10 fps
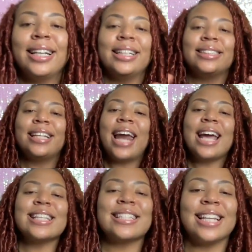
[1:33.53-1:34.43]
Today
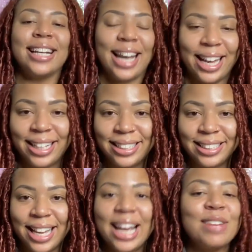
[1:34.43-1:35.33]
is Sunday,
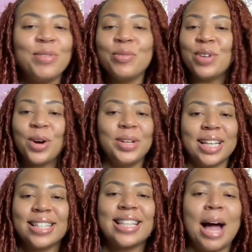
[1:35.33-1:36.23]
and if you've
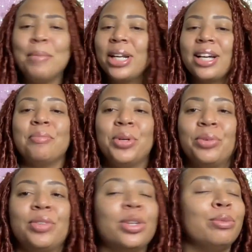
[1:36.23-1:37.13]
noticed, I'm in a good
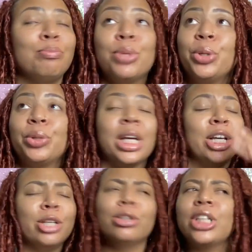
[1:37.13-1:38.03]
mood.
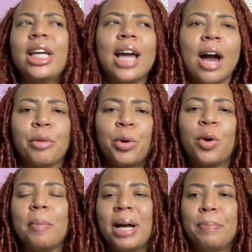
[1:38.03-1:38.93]
Usually I
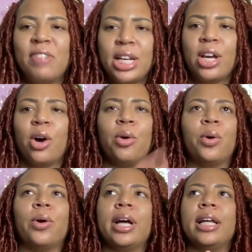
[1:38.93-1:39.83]
record my video
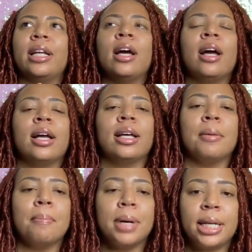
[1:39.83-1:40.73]
on
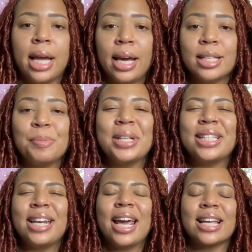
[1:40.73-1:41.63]
Mondays, but
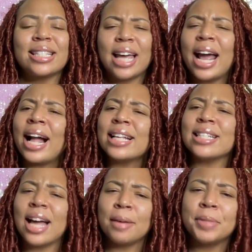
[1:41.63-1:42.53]
today I said I got
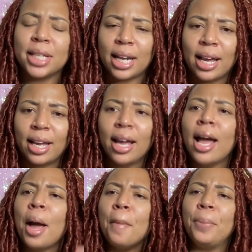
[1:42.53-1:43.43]
time today.
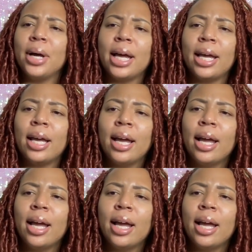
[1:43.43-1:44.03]
But